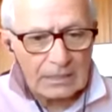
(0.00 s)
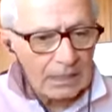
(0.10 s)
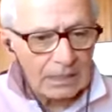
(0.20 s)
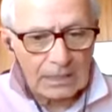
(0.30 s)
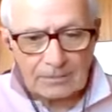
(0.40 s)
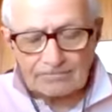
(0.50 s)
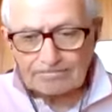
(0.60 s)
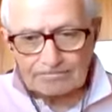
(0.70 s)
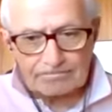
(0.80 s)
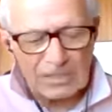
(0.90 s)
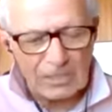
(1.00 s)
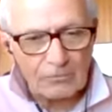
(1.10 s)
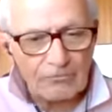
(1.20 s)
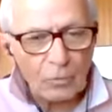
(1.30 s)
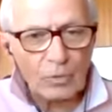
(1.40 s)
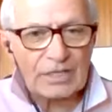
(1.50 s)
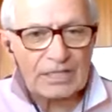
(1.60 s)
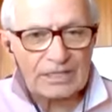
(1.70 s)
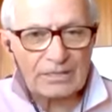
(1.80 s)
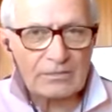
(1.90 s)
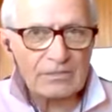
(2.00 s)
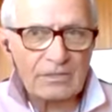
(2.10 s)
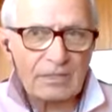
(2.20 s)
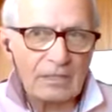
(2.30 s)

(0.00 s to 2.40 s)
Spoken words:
You know, 4 years